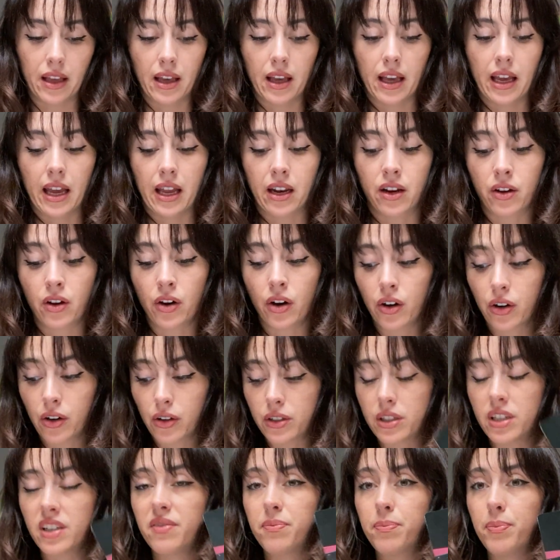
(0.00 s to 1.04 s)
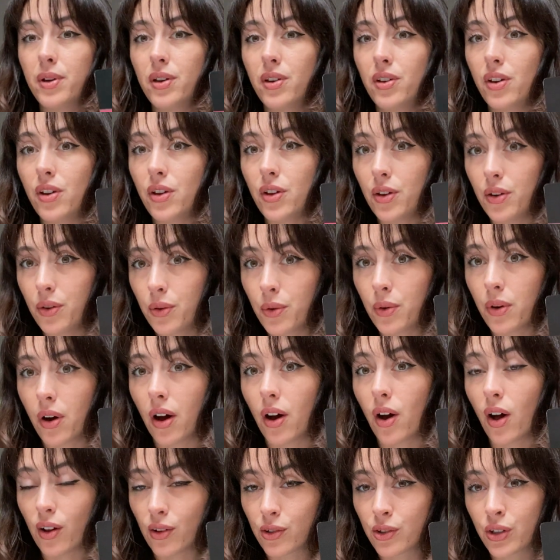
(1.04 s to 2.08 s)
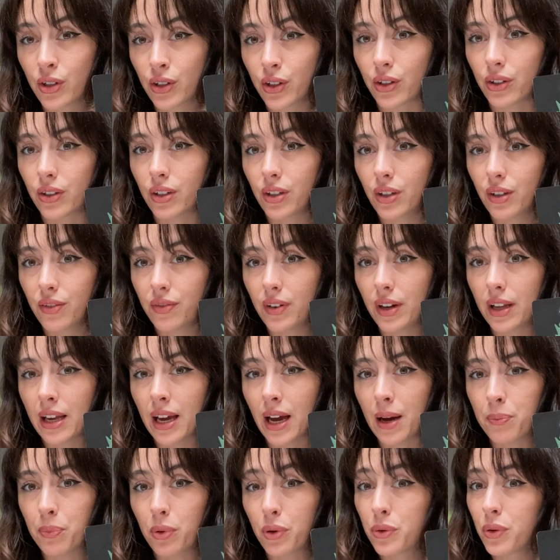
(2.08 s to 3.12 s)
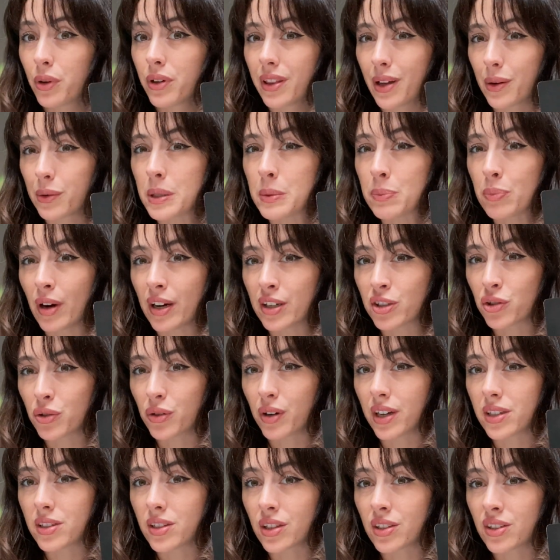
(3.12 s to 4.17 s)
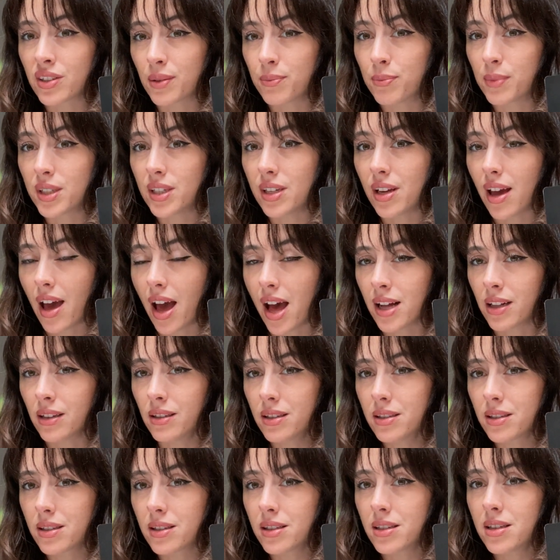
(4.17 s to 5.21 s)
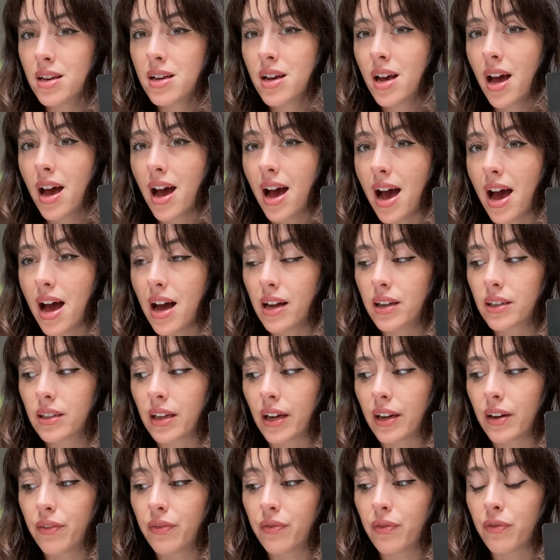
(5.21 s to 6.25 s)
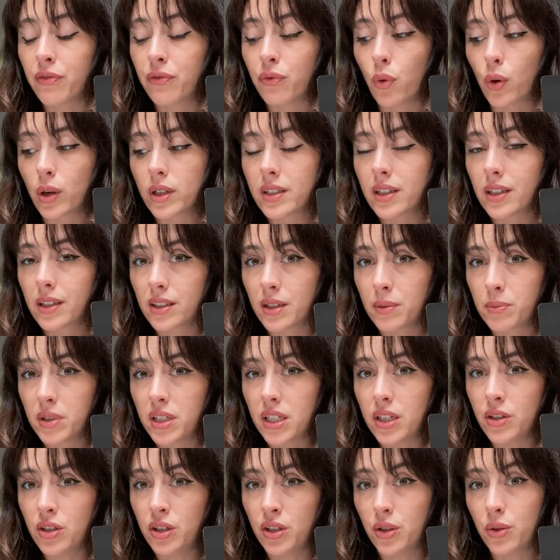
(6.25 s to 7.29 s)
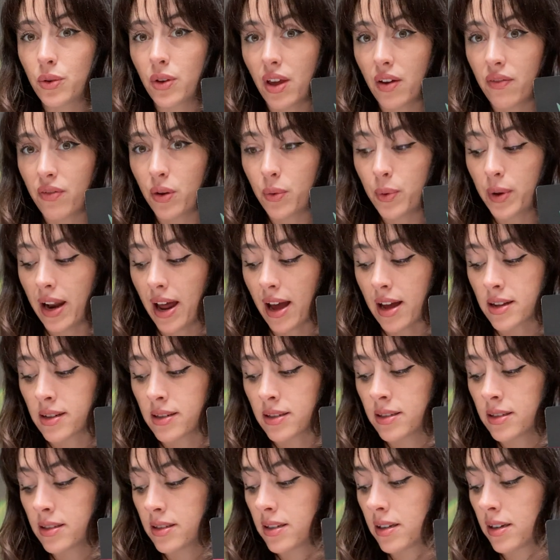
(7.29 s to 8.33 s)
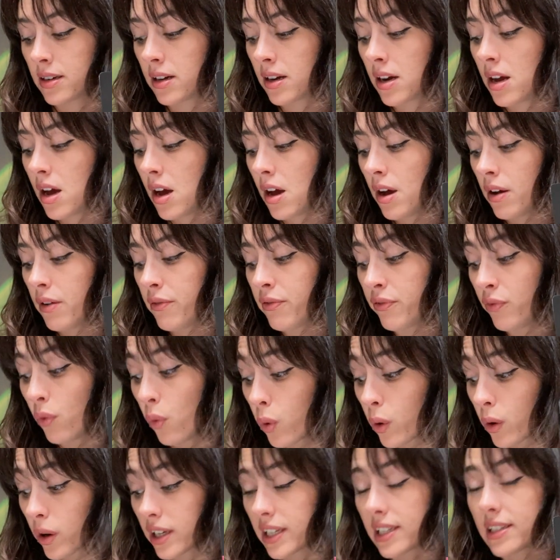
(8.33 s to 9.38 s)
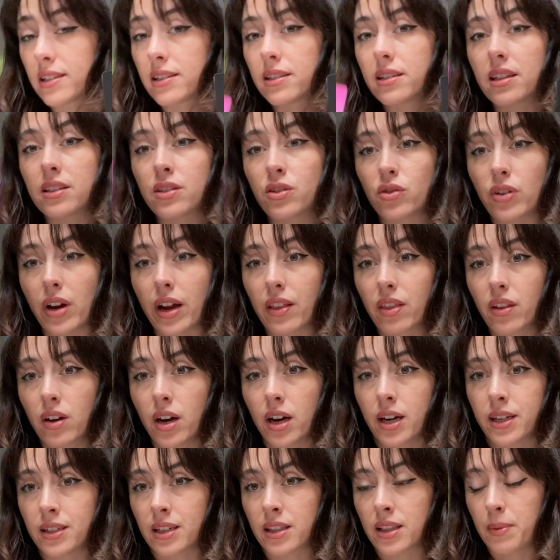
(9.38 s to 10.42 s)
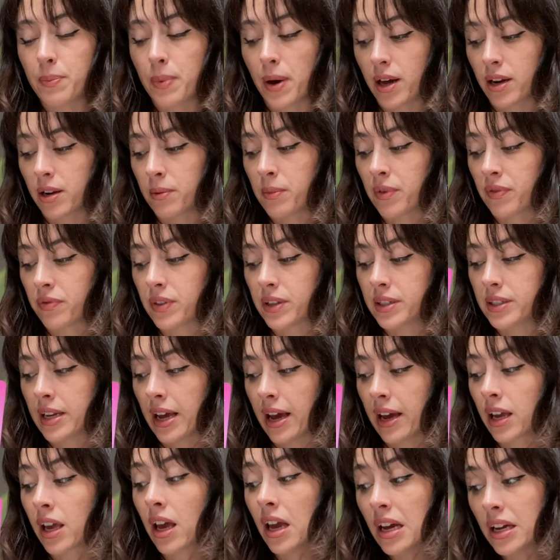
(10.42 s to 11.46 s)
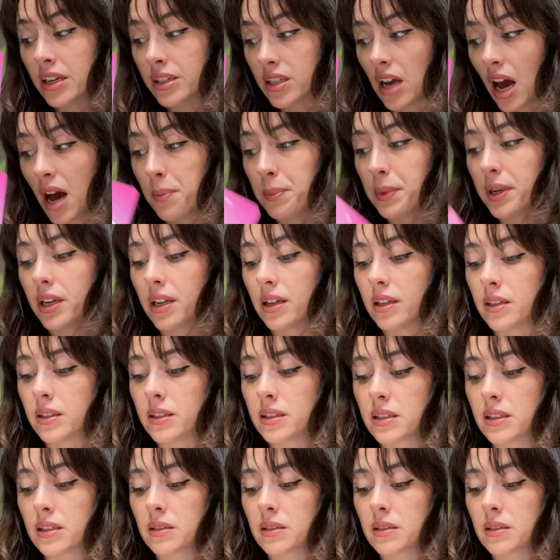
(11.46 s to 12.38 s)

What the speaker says: It could have been you, alternatively, Capricorn, that was pressurizing somebody else and kind of forcing somebody to give you an answer. Force, the Strength card at the bottom of the deck, dominance,